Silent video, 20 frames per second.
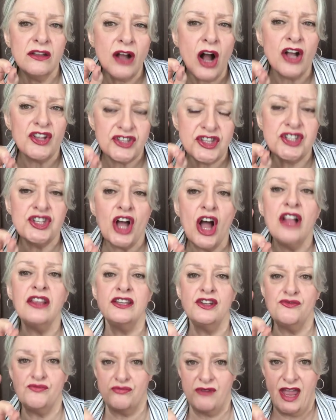
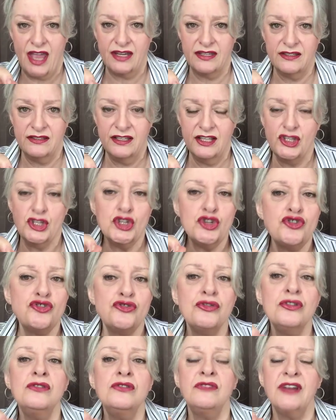solid red. It's a
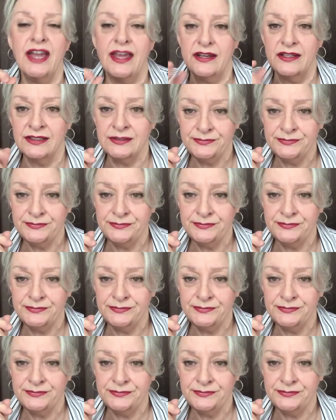true red.